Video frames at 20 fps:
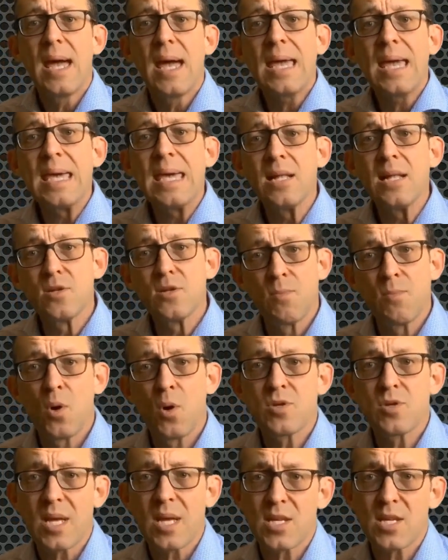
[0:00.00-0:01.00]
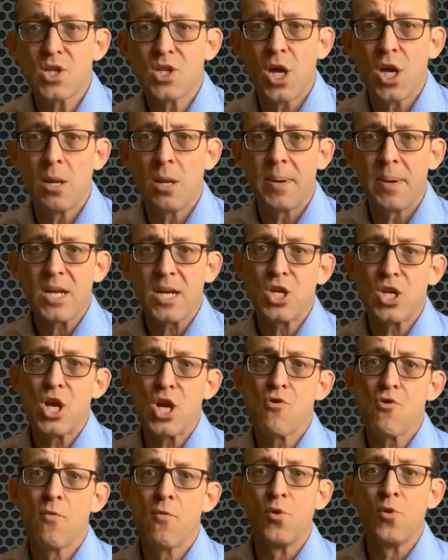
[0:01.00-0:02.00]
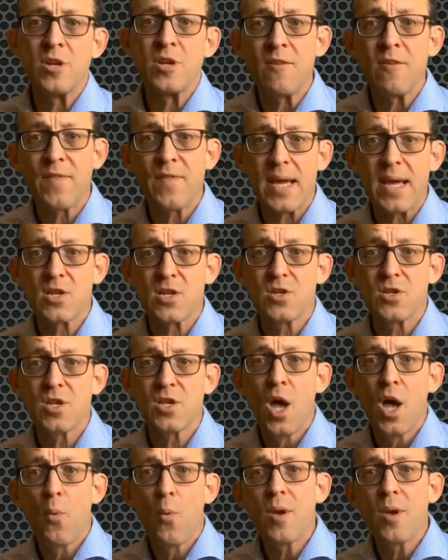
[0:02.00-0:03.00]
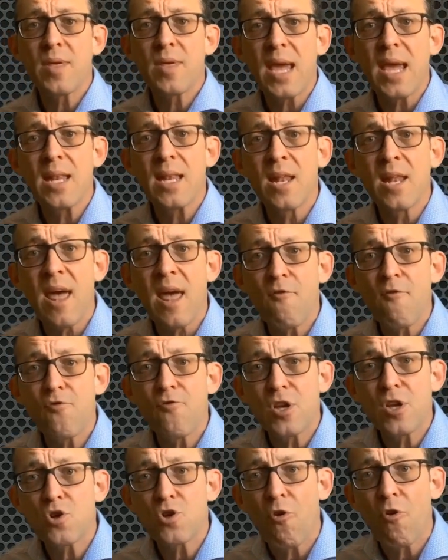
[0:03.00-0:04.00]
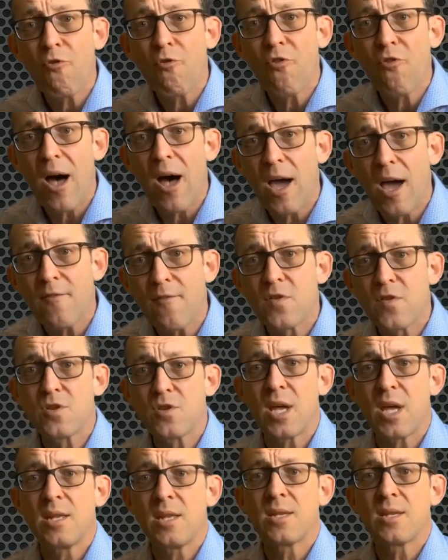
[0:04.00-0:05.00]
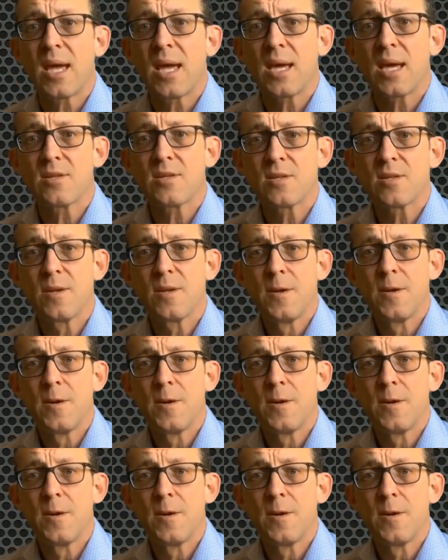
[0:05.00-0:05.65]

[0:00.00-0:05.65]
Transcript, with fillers: heals most external bacterial wound infections within an average of 5 to 10 days.